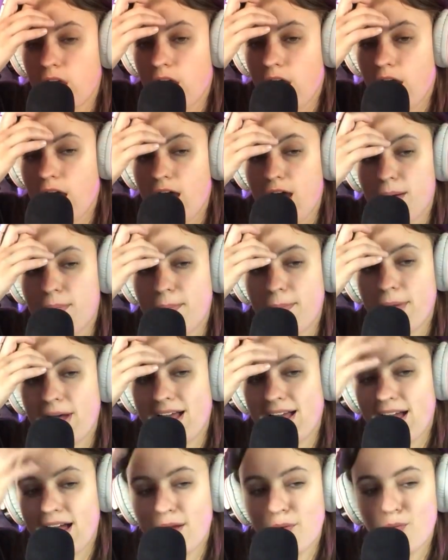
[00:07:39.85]

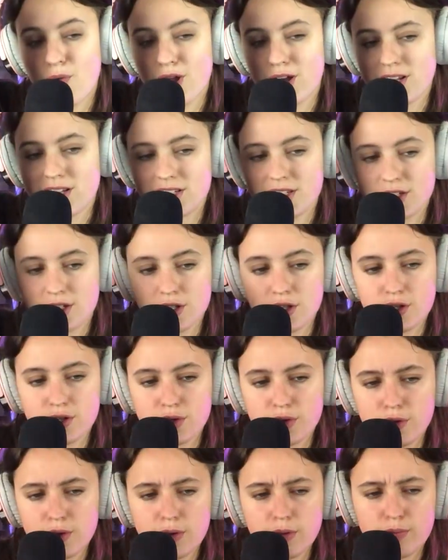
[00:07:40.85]
I wanted
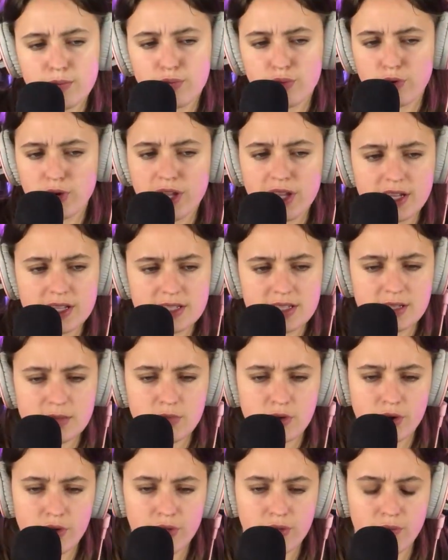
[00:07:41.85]
to bring in some
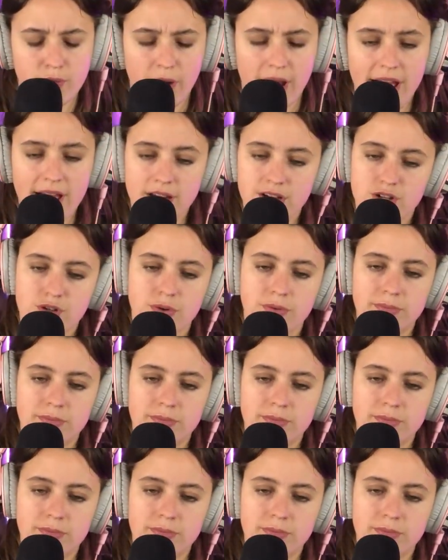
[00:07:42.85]
more thrash.